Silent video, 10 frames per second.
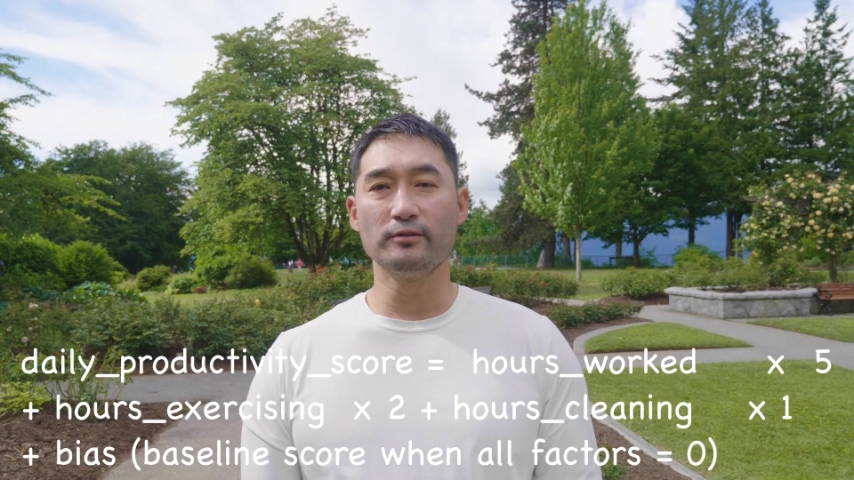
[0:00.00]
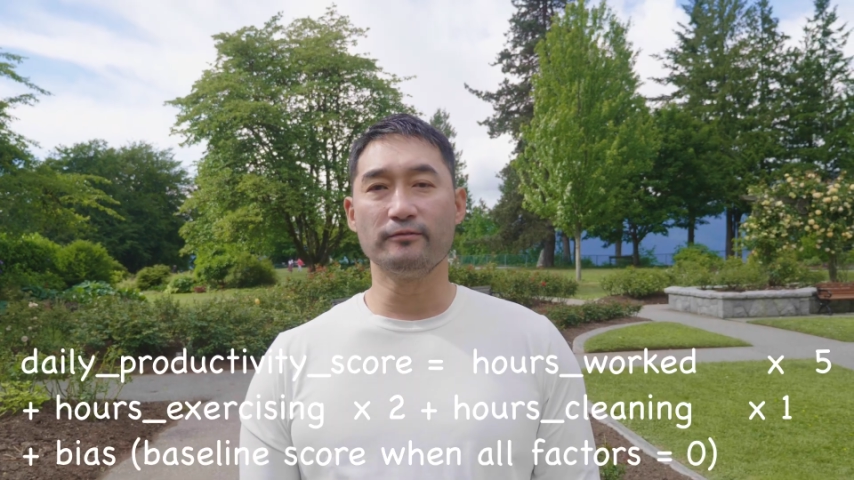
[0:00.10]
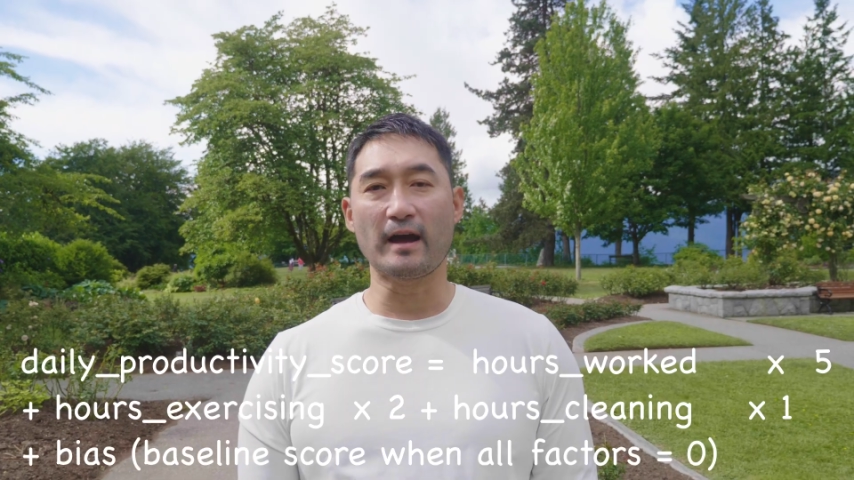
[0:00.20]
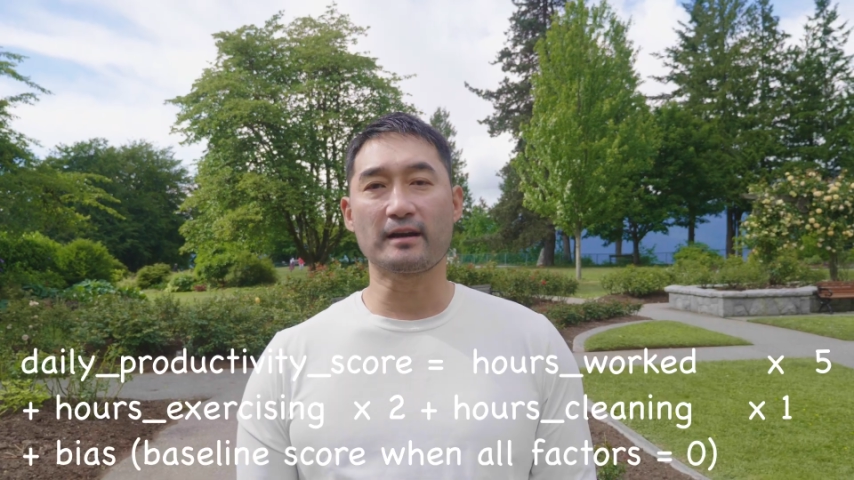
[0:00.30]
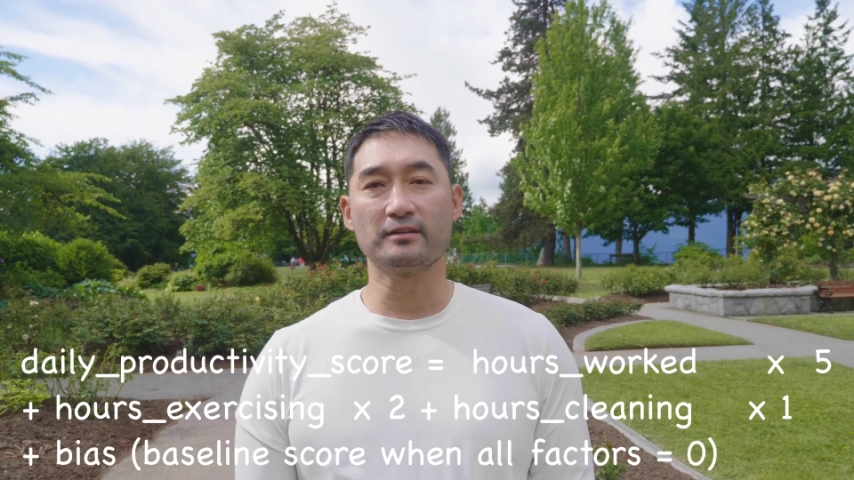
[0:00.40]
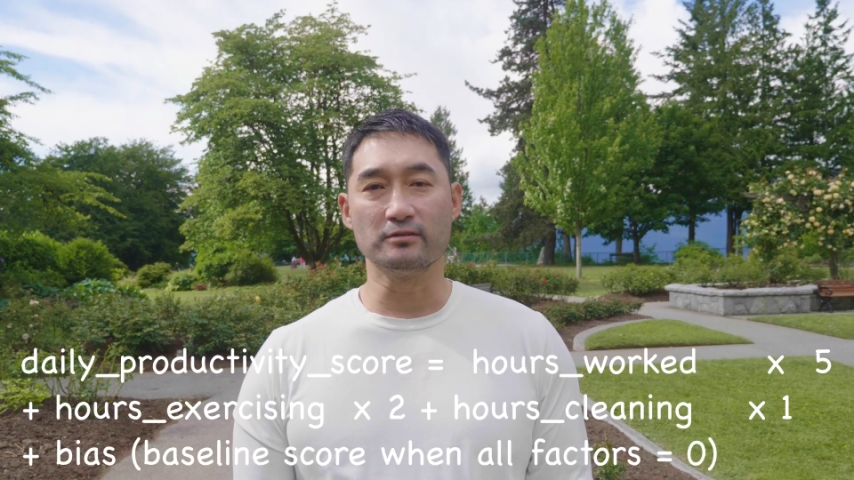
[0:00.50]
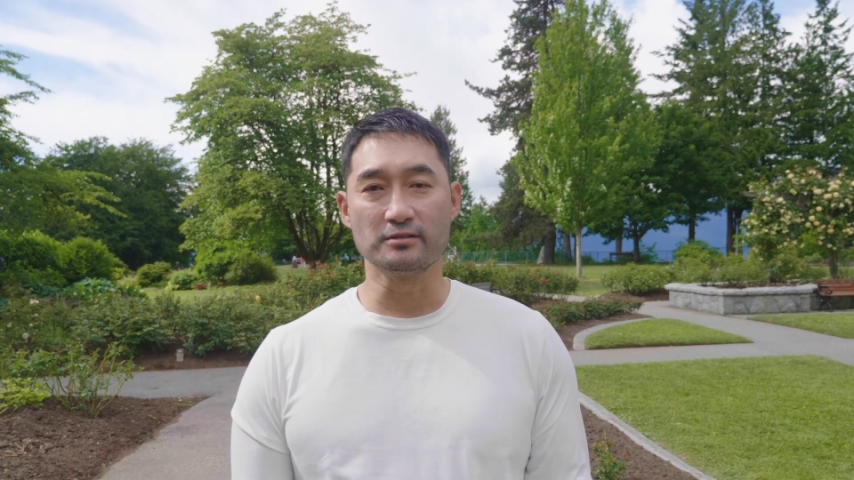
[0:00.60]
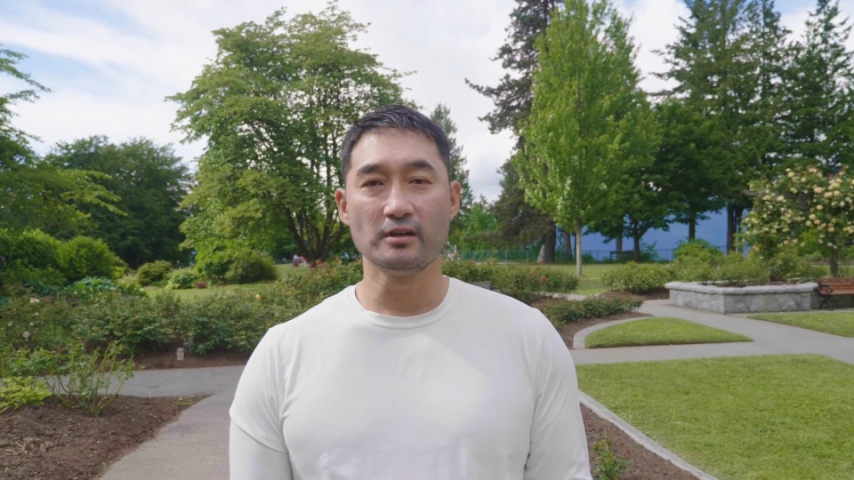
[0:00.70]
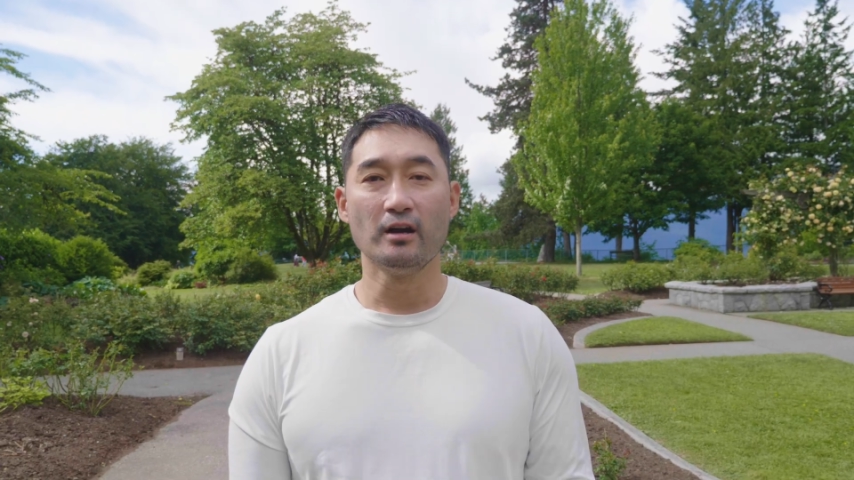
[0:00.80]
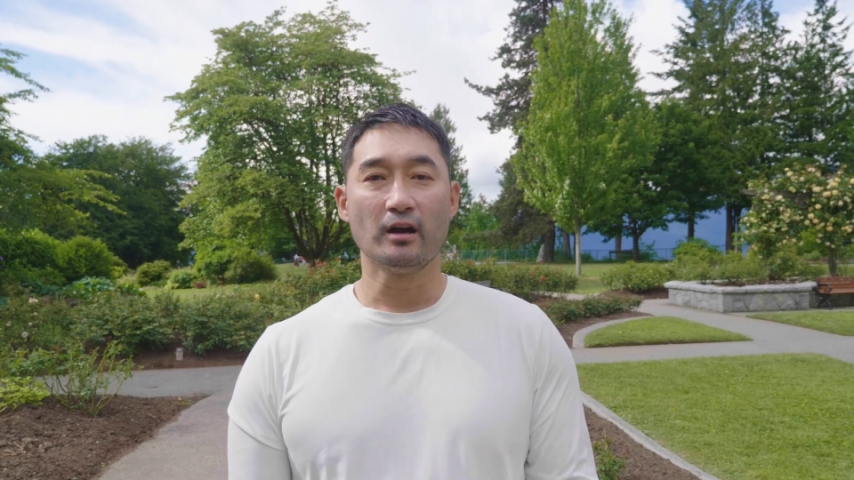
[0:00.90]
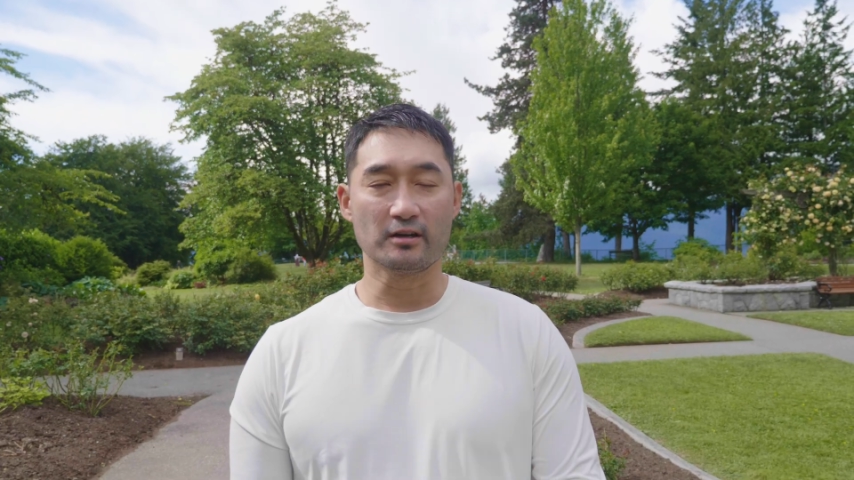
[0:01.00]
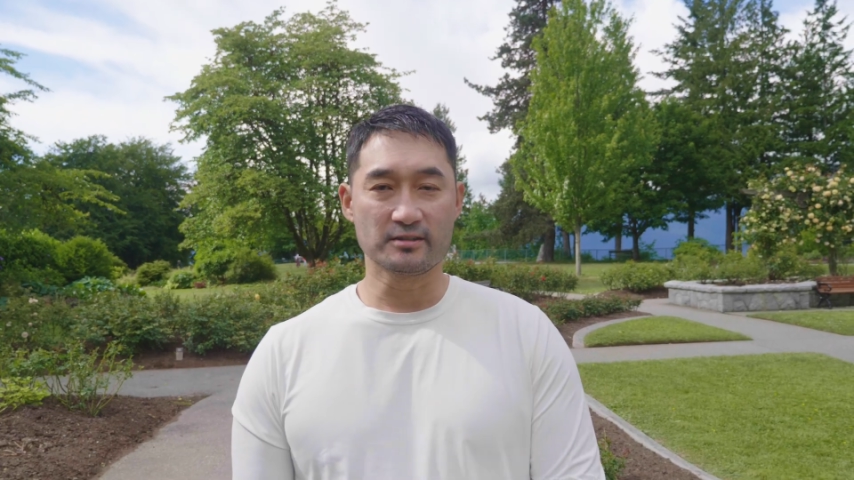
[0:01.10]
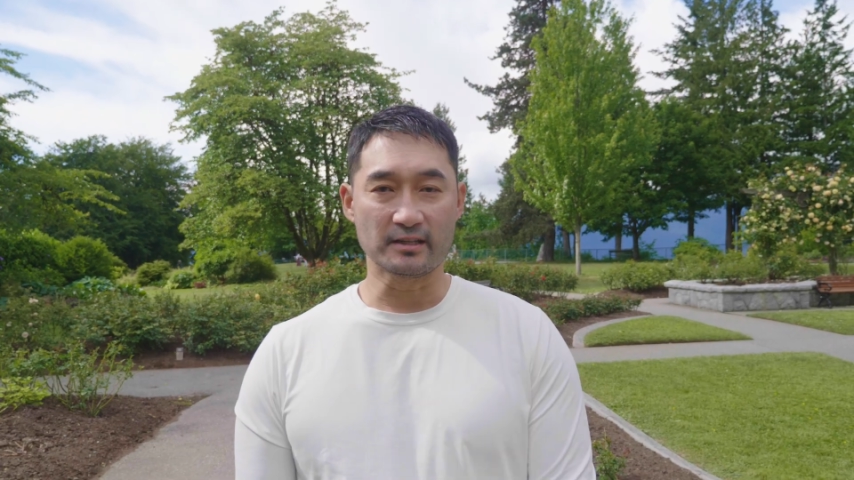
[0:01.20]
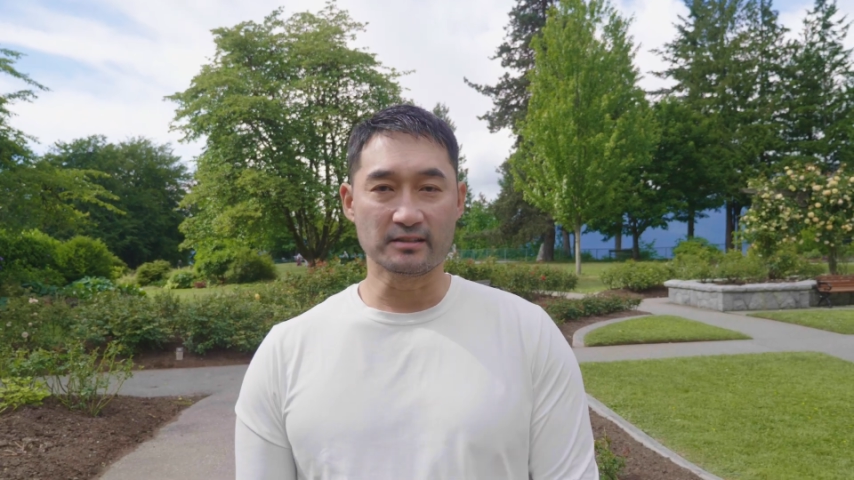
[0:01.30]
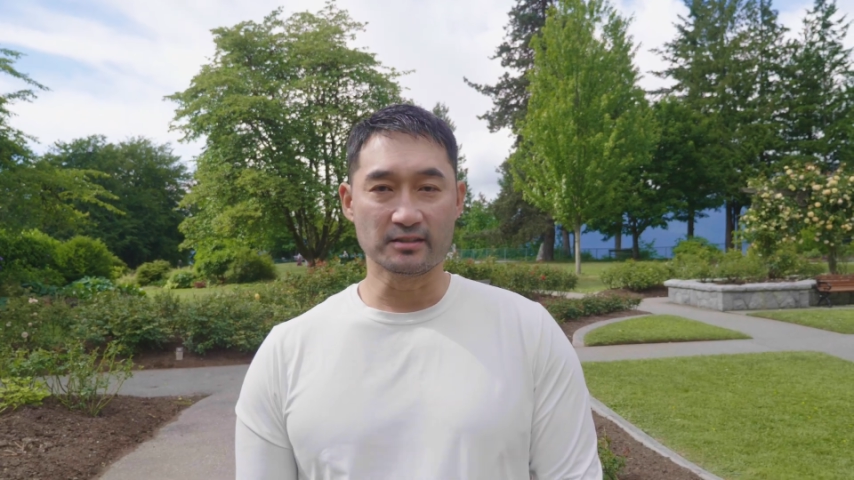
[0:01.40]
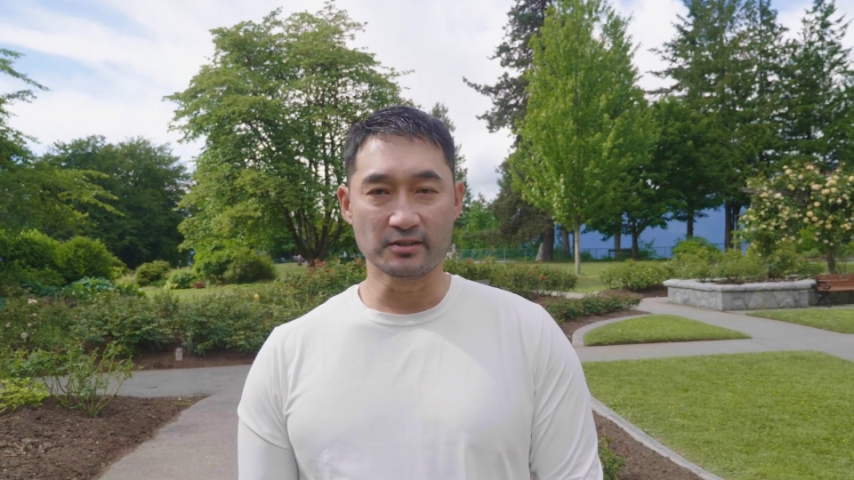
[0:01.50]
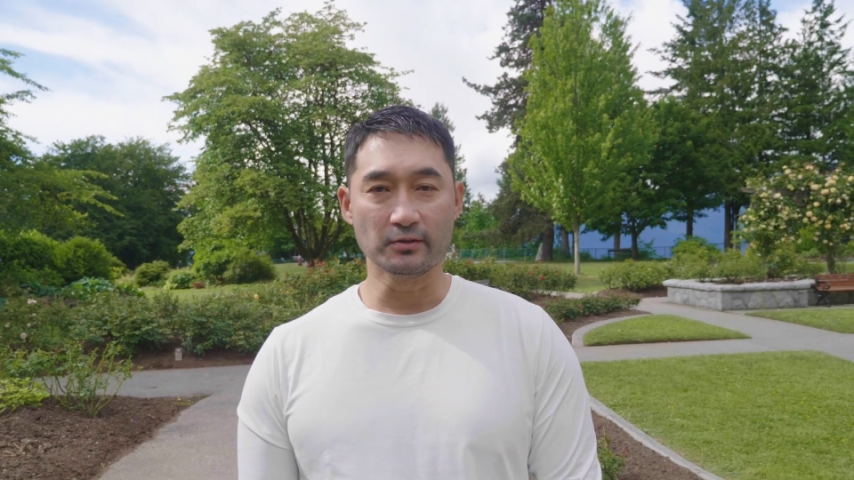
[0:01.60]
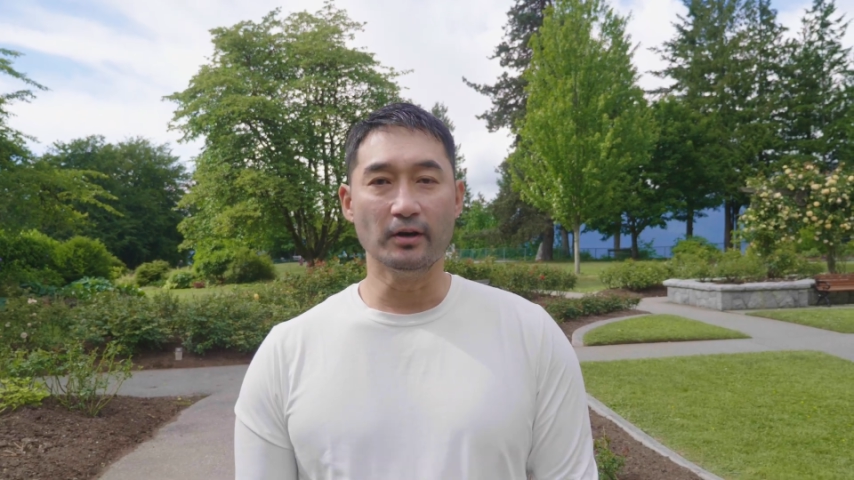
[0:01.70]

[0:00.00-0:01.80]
factors are set to 0.